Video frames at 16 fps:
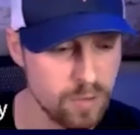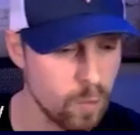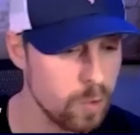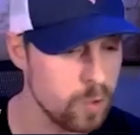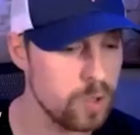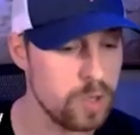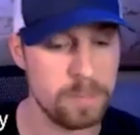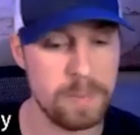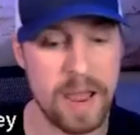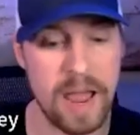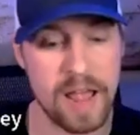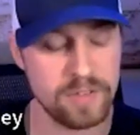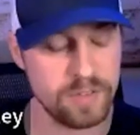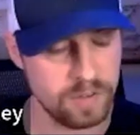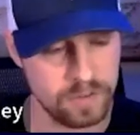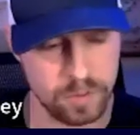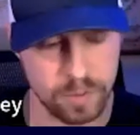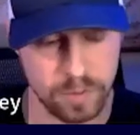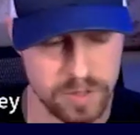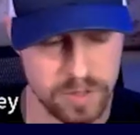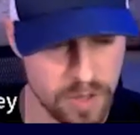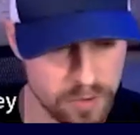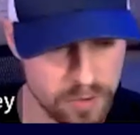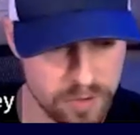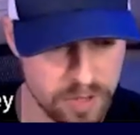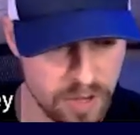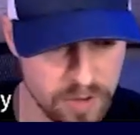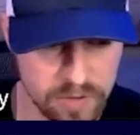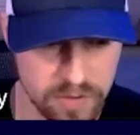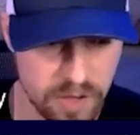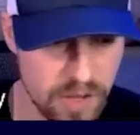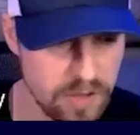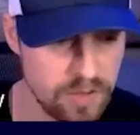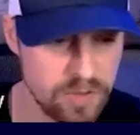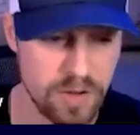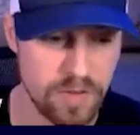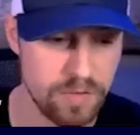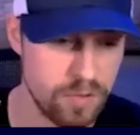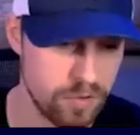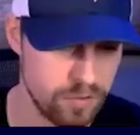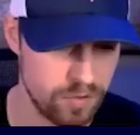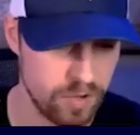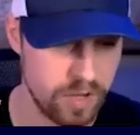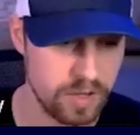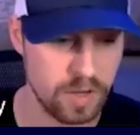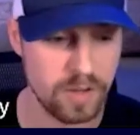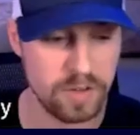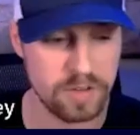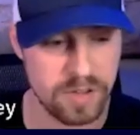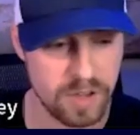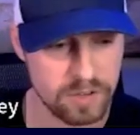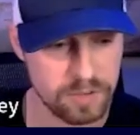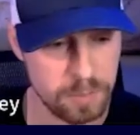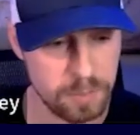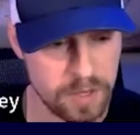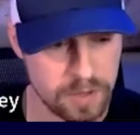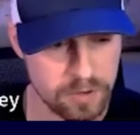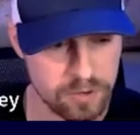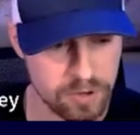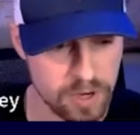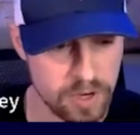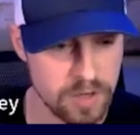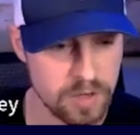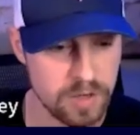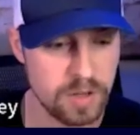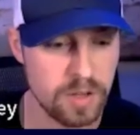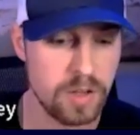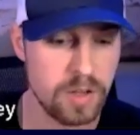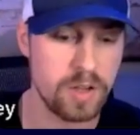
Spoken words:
or you can pass it to another test case if there's like tests being chained